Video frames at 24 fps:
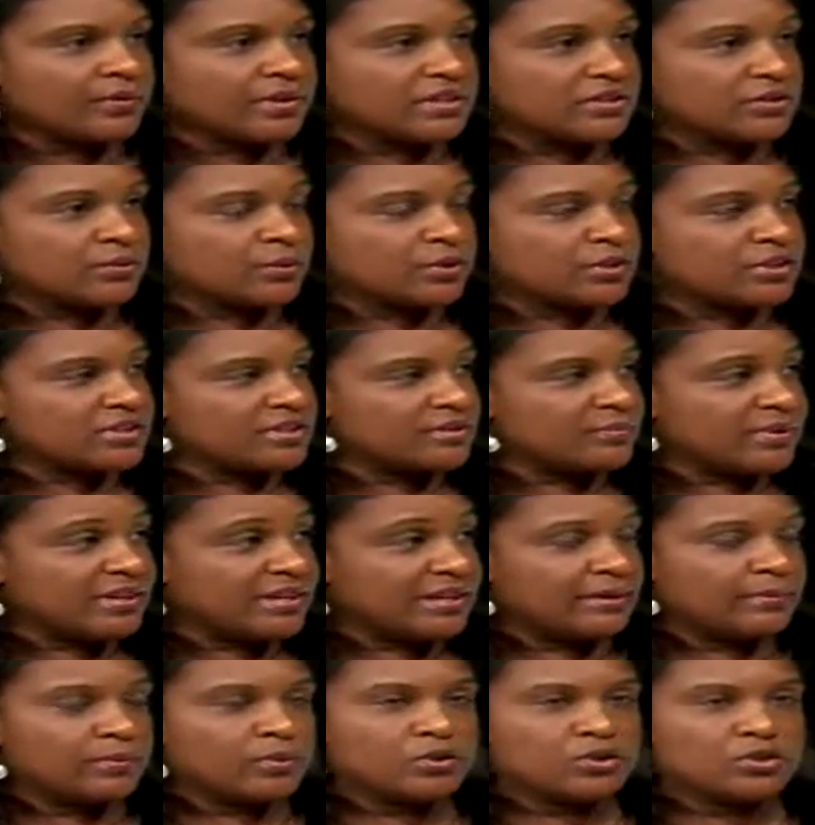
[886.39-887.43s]
resources to
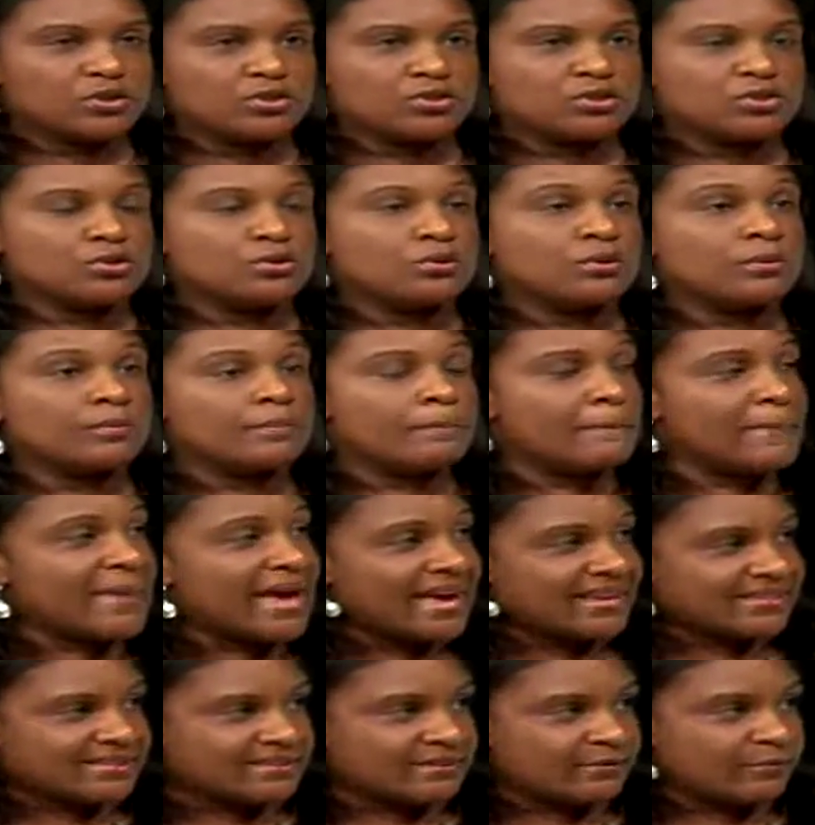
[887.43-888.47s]
be able to do a
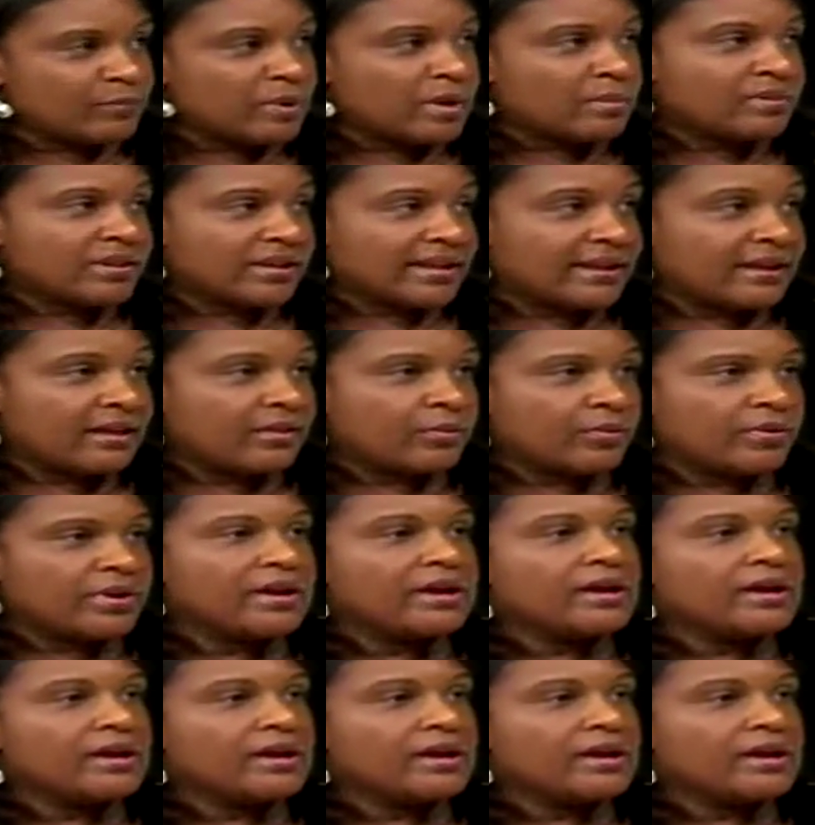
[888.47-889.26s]
massive public health